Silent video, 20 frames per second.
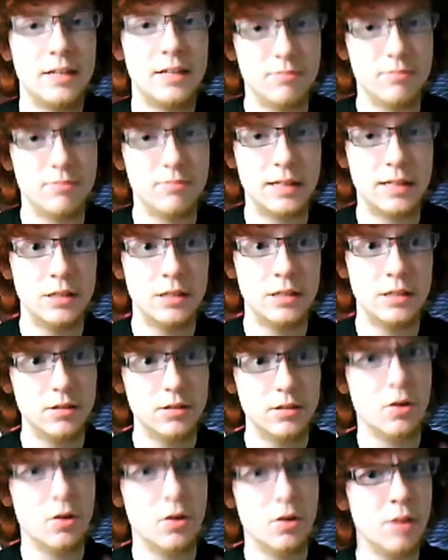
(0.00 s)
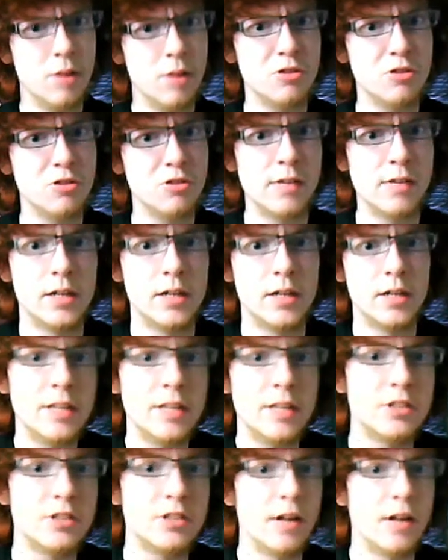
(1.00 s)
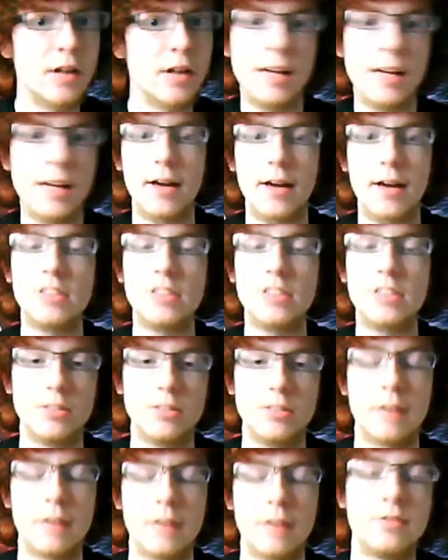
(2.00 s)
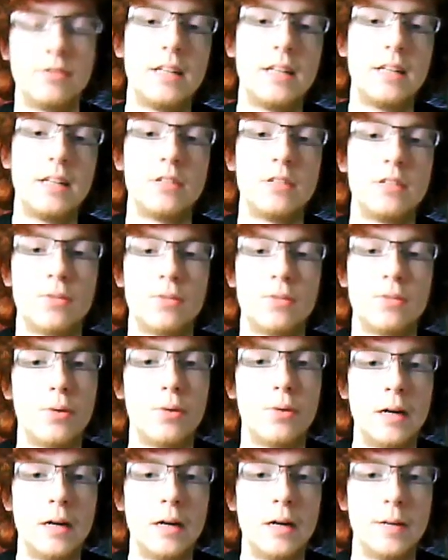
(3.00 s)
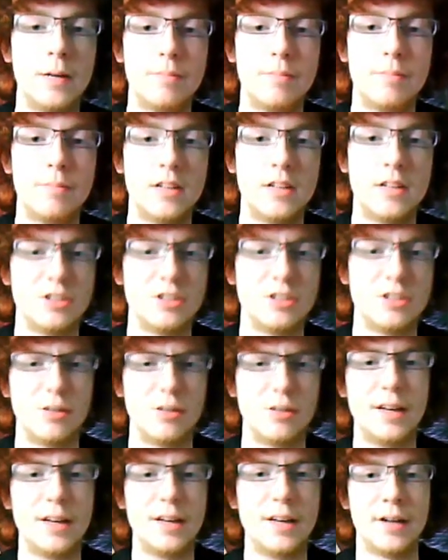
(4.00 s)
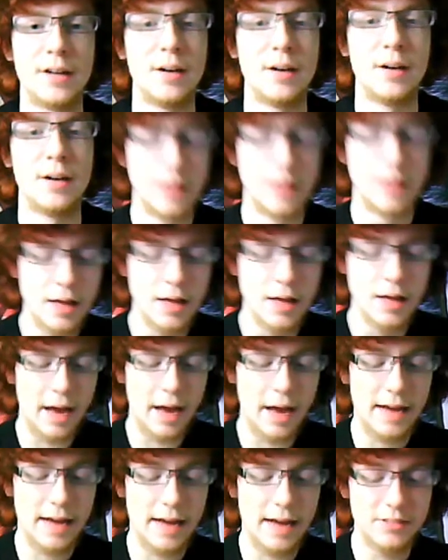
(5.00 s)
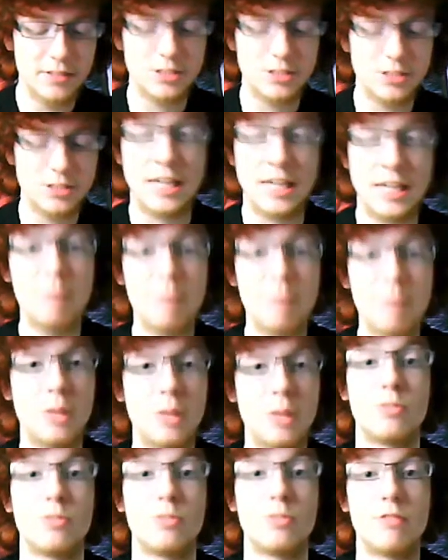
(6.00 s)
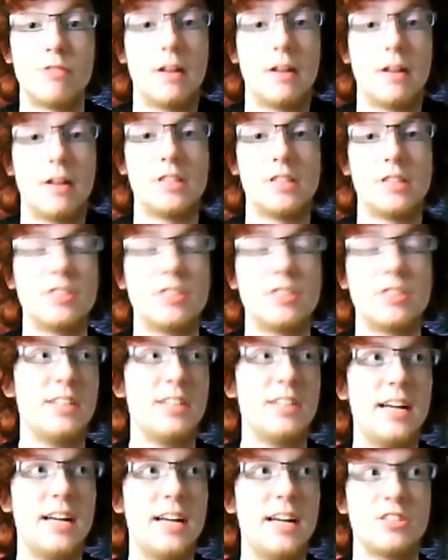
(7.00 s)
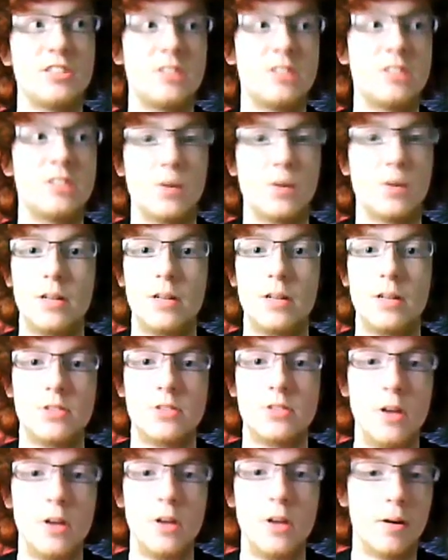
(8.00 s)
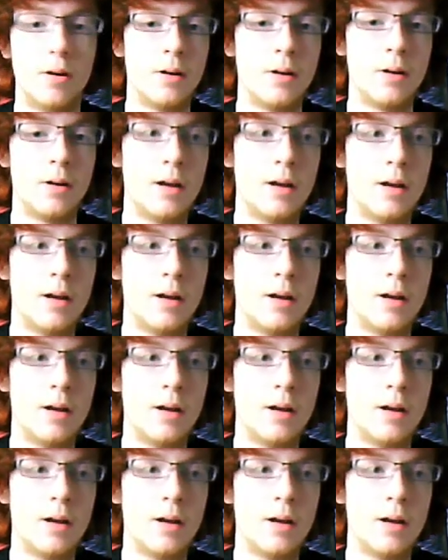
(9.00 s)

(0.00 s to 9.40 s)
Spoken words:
comes to the realisation, okay, I still have feelings for her, I still like her. And Kim comes to the realisation that, yeah, she still likes Scott.